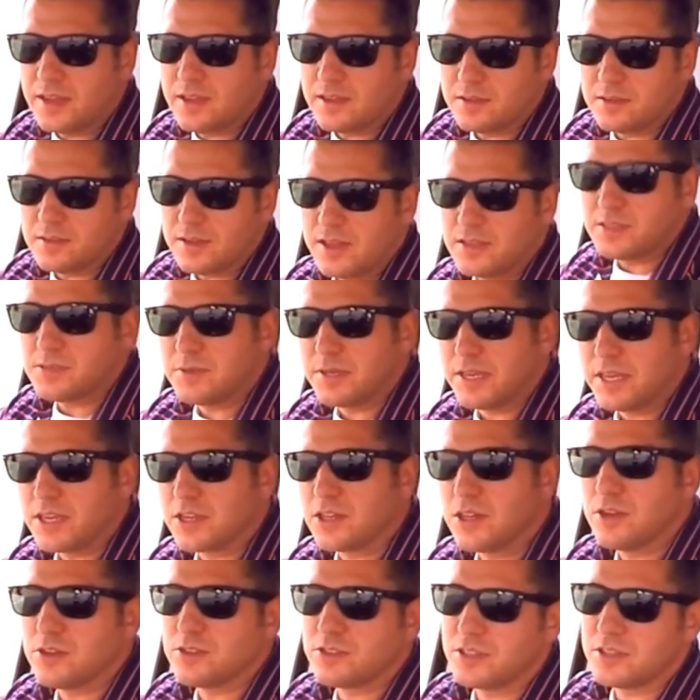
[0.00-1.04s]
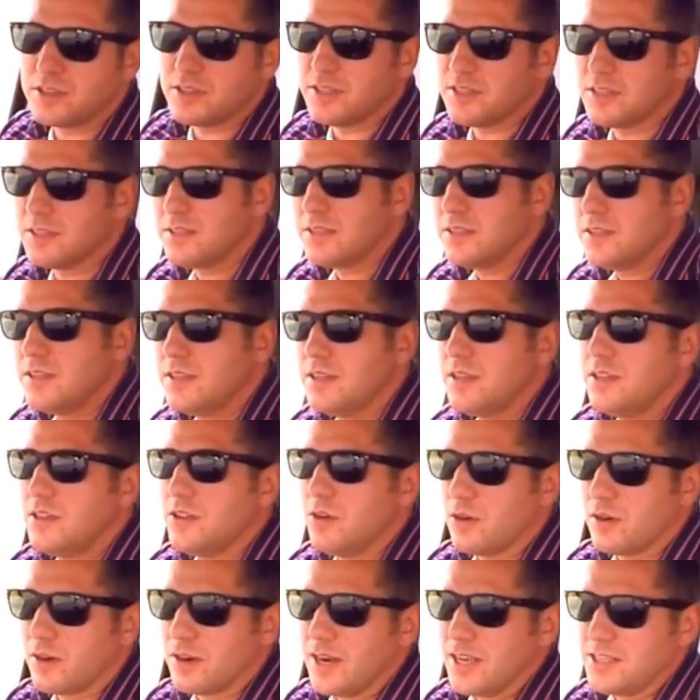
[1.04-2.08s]
yeah. As we get closer, the
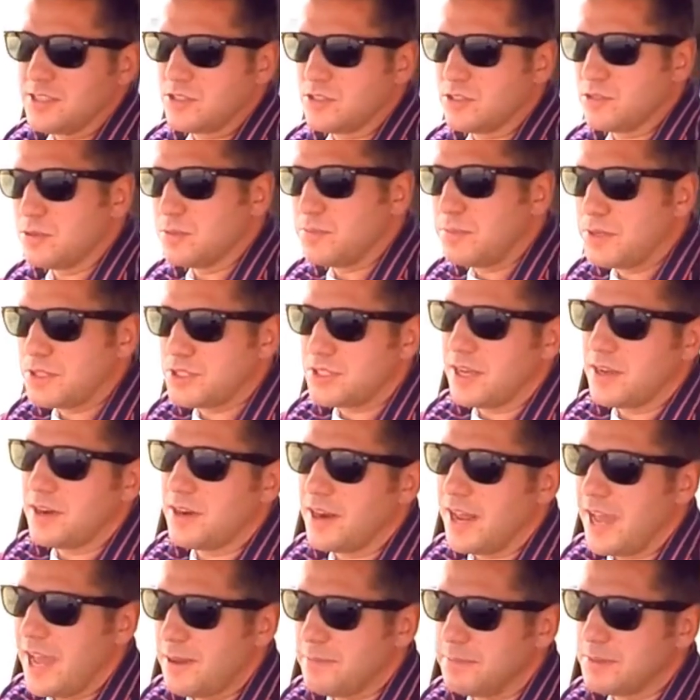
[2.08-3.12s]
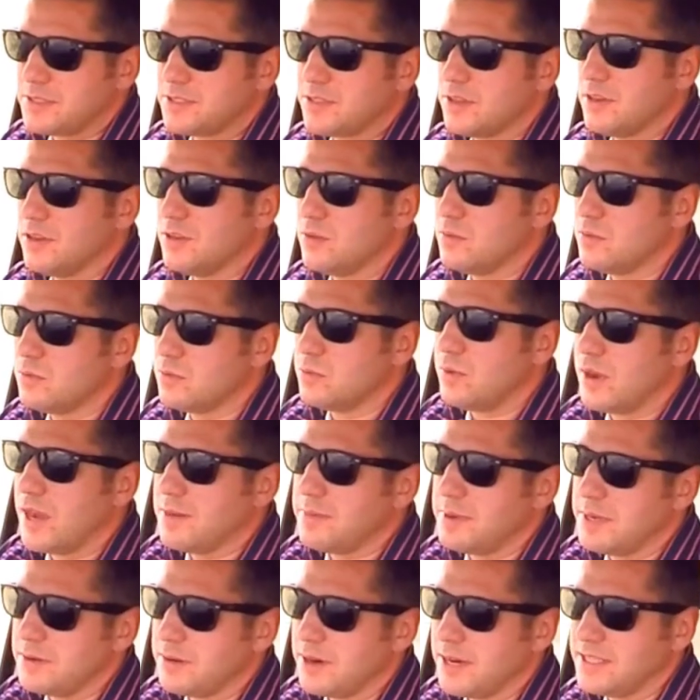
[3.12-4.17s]
the organizers will push out an app. It's called
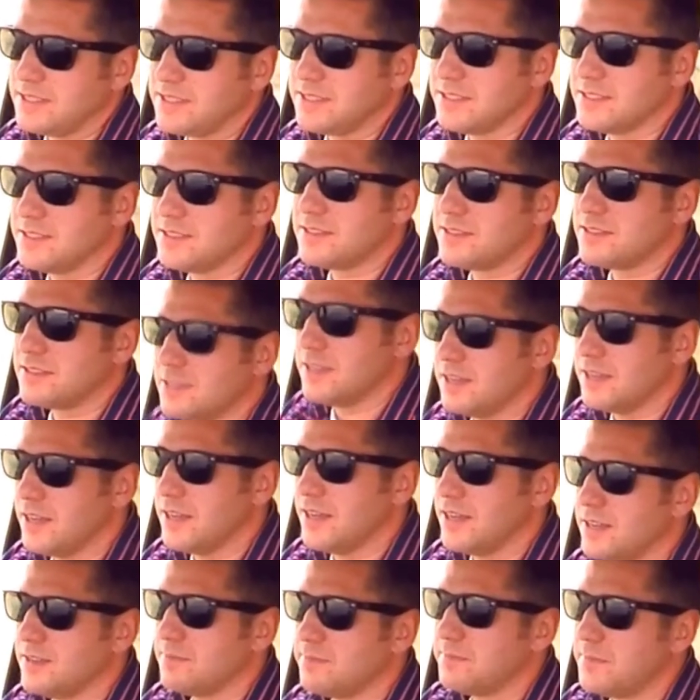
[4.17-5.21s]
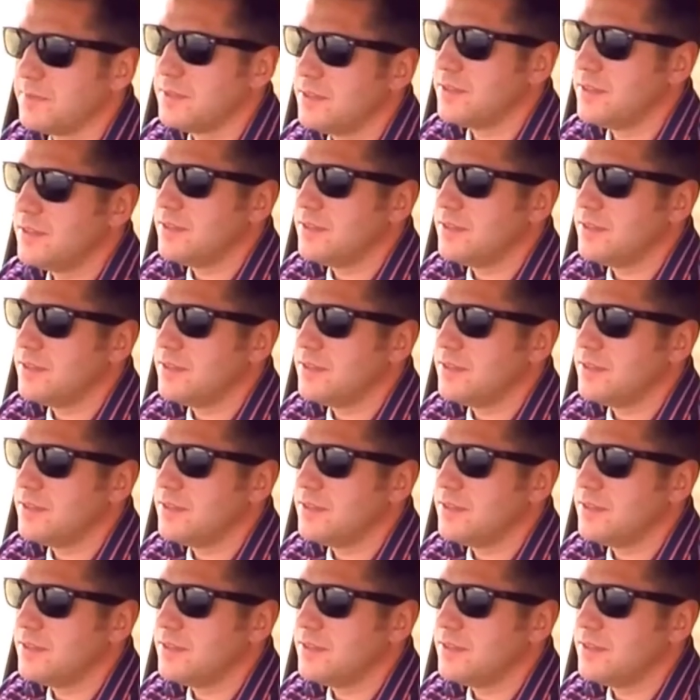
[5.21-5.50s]
YB Races, and uh,